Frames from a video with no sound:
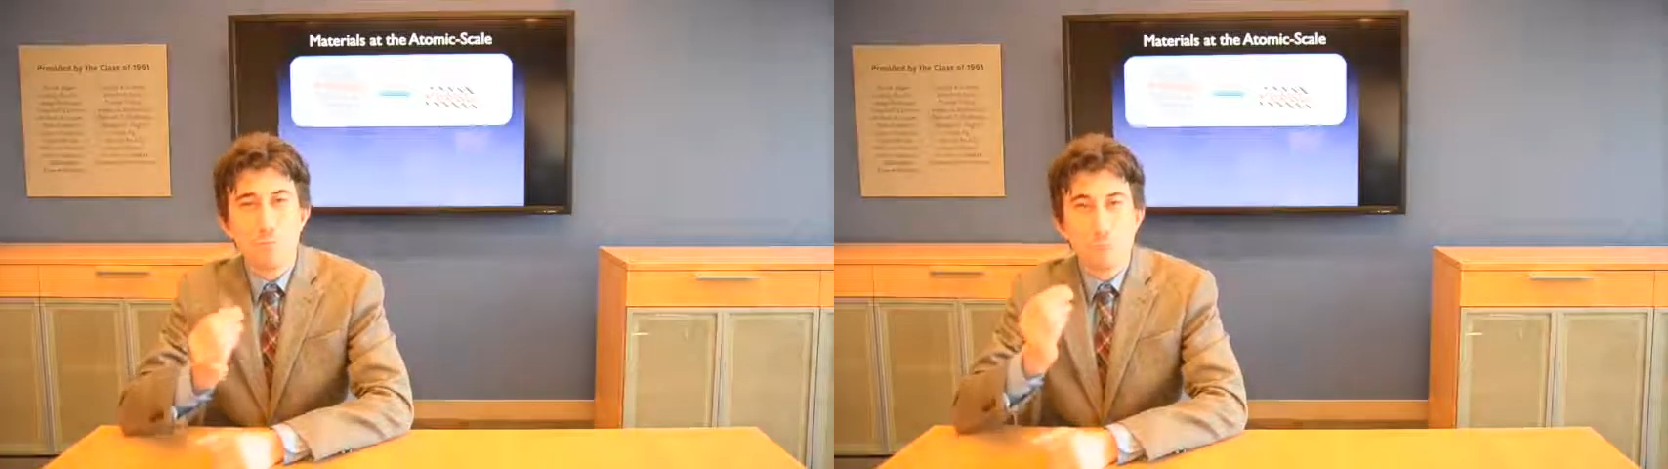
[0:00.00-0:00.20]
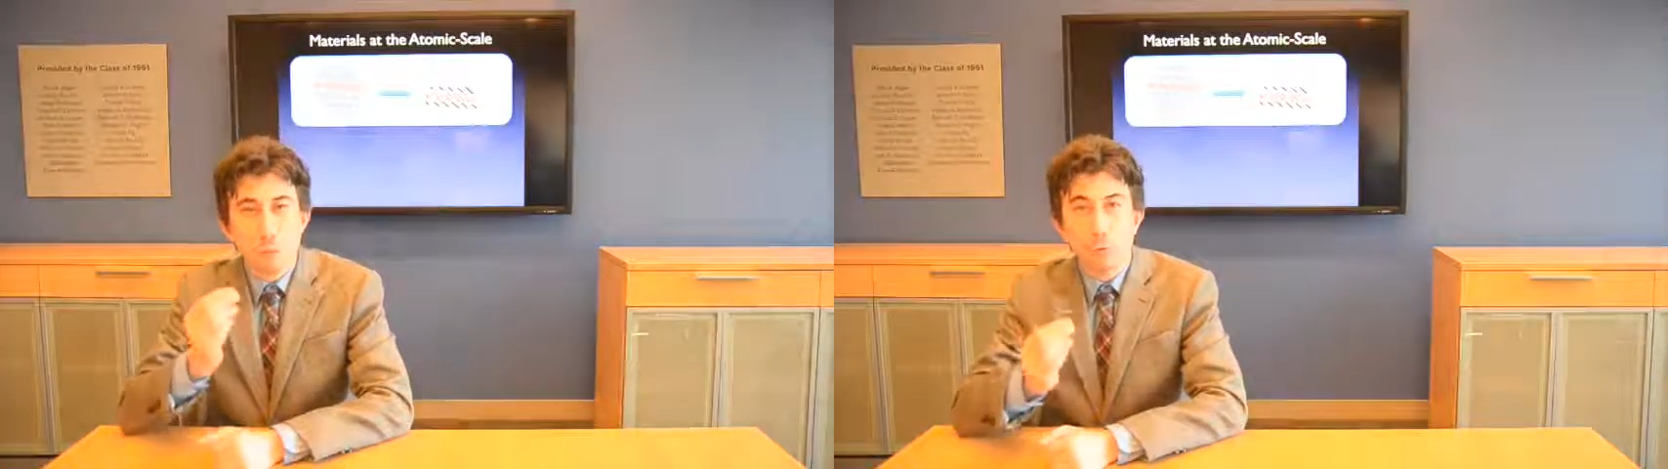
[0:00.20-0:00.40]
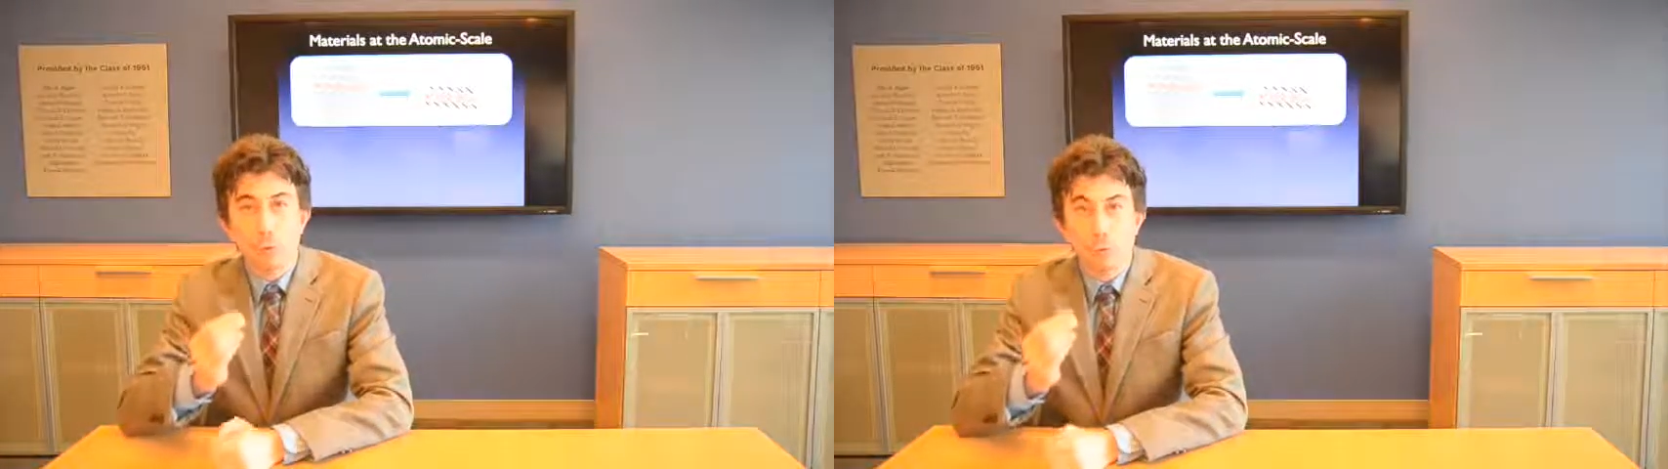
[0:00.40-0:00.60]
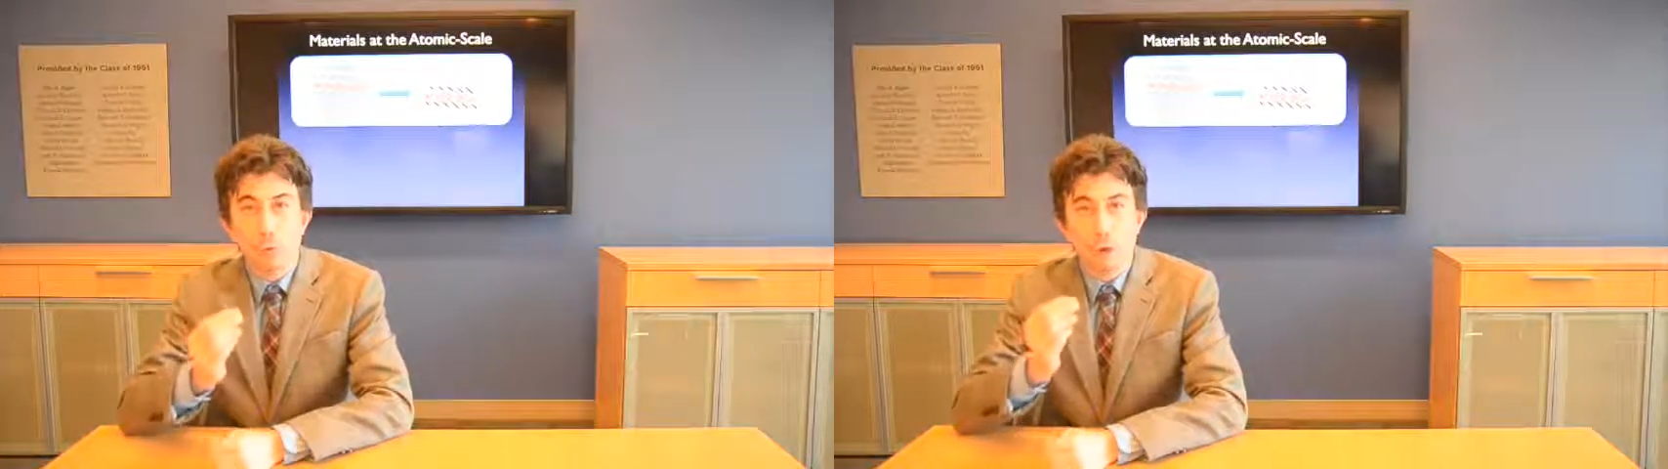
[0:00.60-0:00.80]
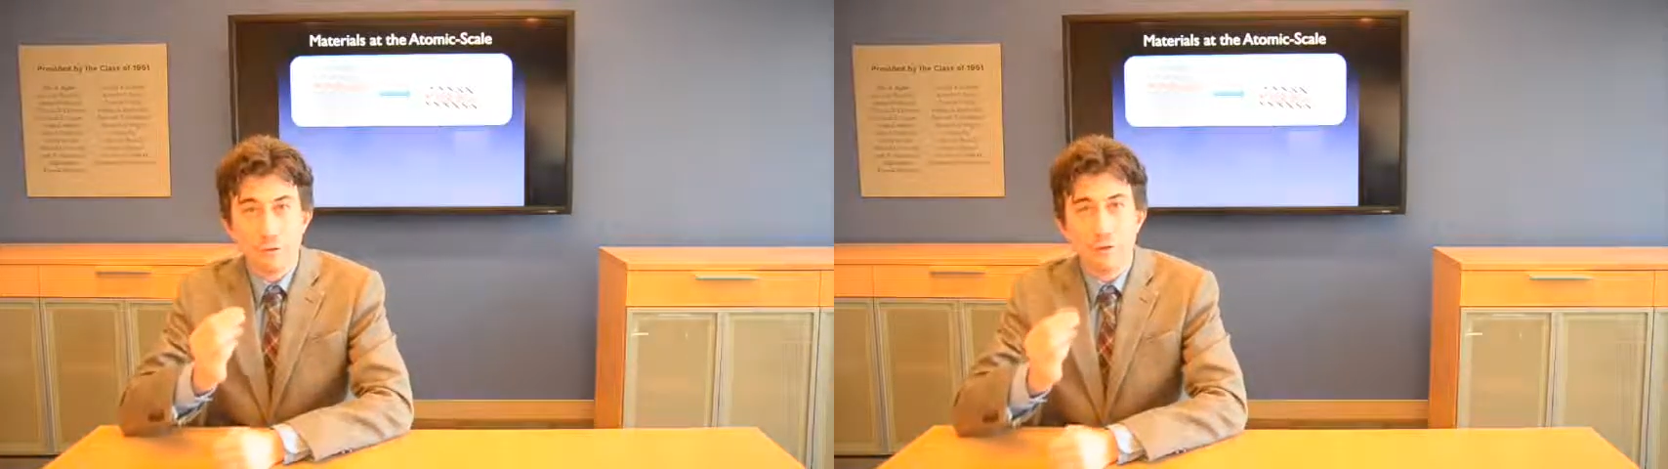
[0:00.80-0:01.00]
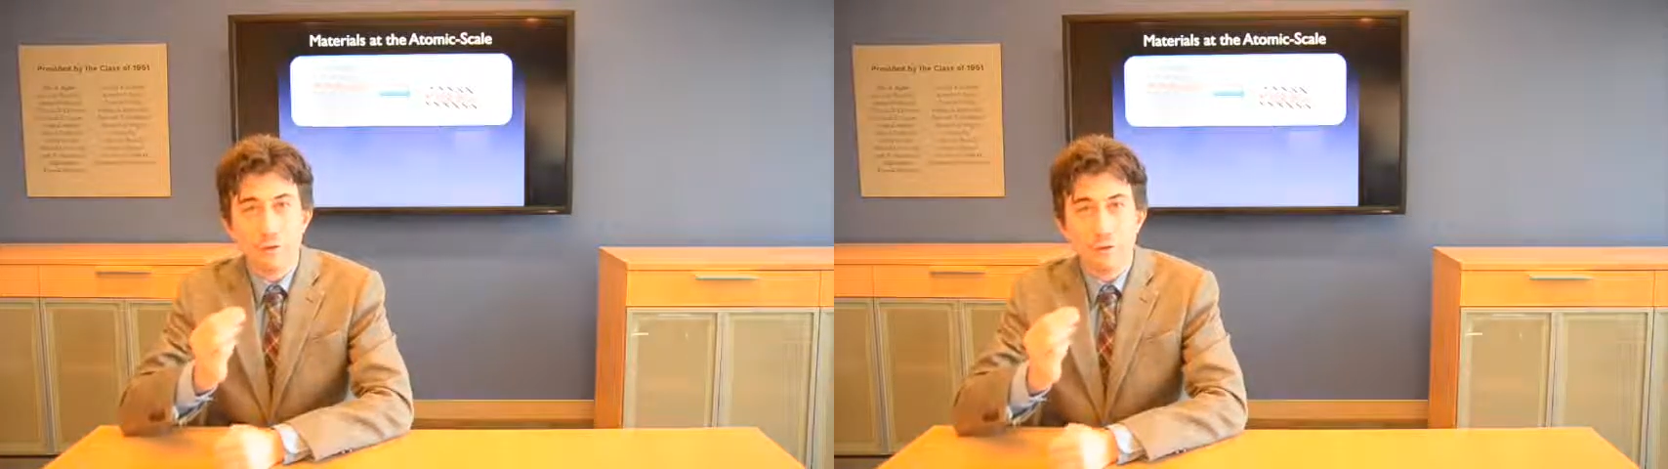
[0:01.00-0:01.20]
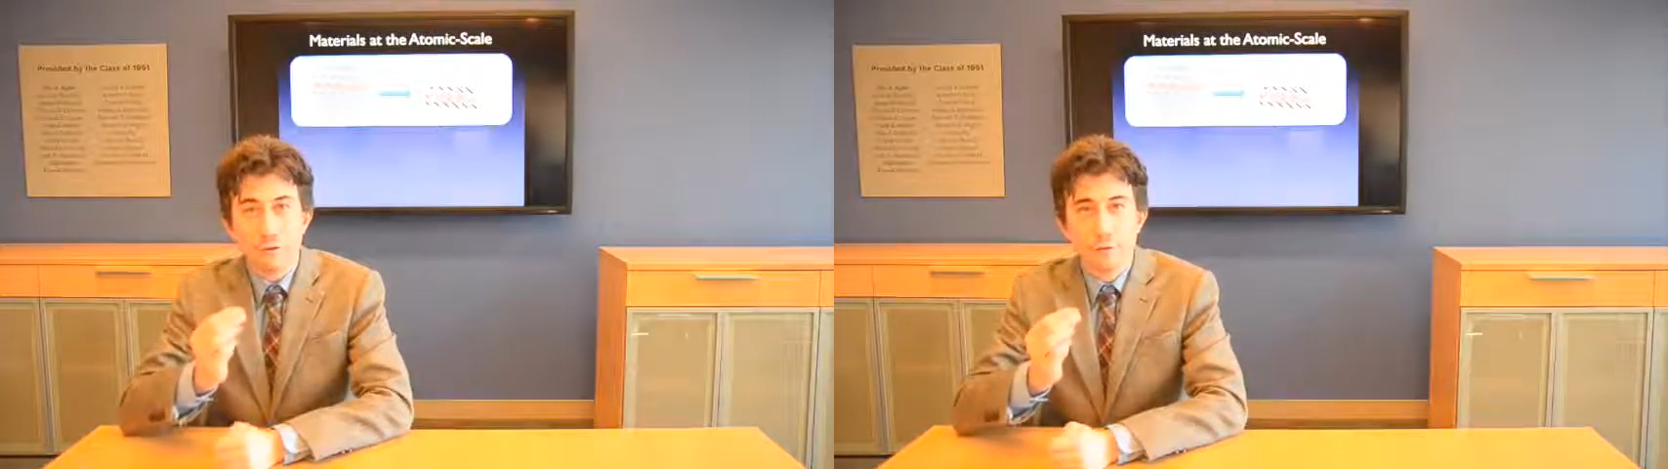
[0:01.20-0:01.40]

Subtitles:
important question.